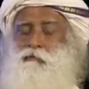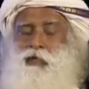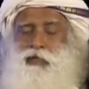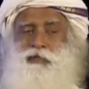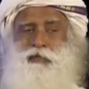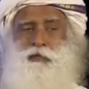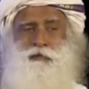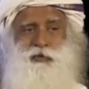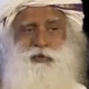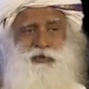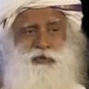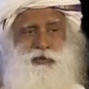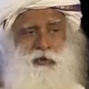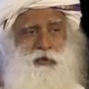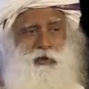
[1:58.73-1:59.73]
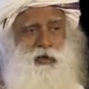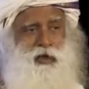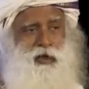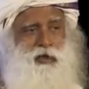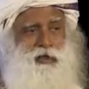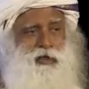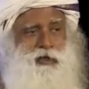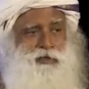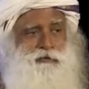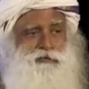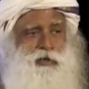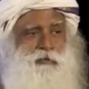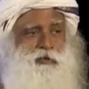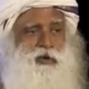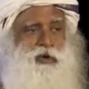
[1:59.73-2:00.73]
But suppose all 100
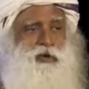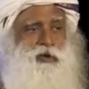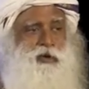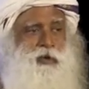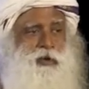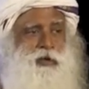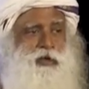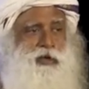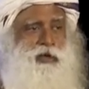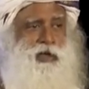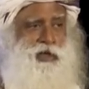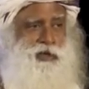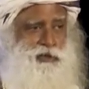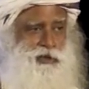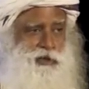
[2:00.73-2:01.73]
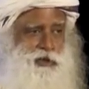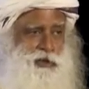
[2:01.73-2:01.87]
of them got organized